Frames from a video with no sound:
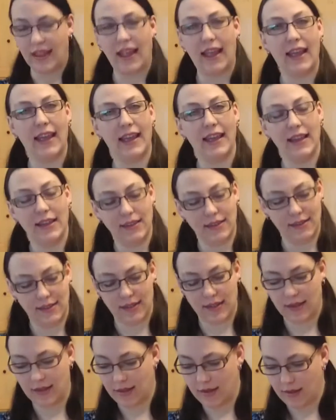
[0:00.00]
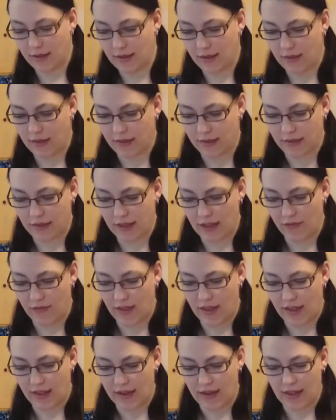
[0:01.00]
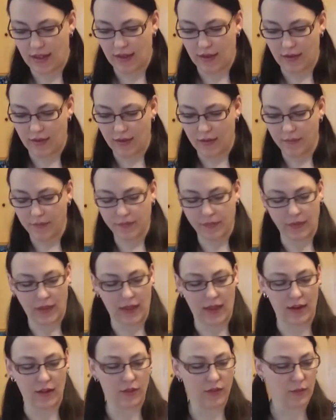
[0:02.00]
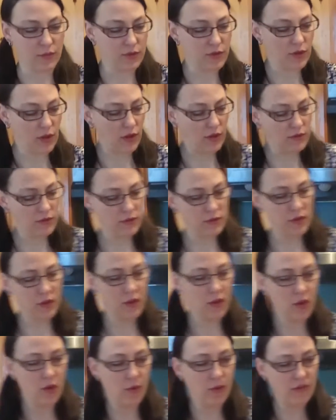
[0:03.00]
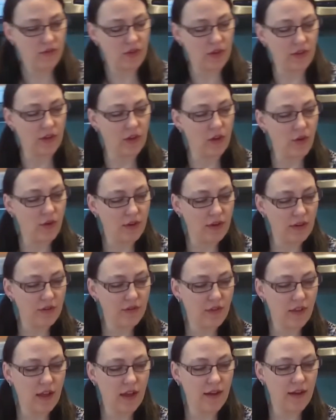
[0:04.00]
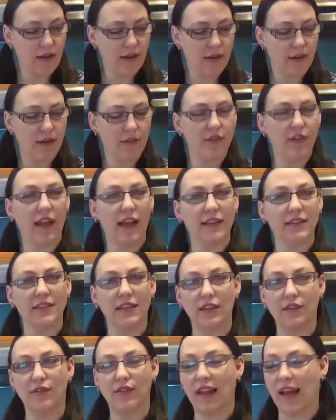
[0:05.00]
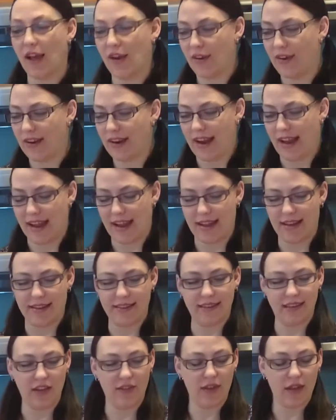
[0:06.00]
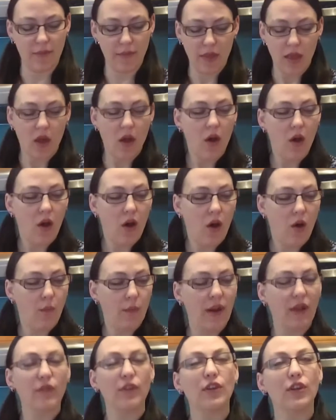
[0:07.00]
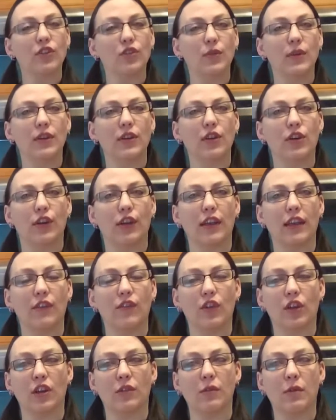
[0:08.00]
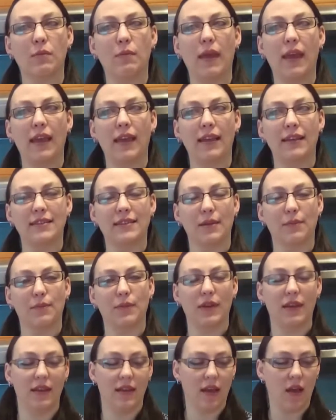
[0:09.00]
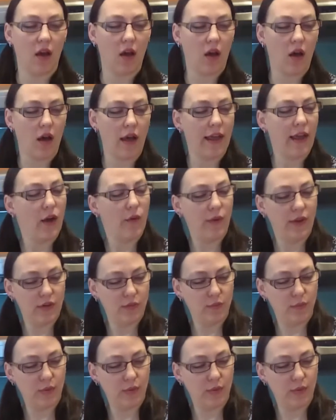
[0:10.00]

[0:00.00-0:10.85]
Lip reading: the eggs, the stevia in here, and some salt. We've done the coconut flour, flaxseed flour, and stevia. Whenever you're doing cooking, if you're going to be making something, I always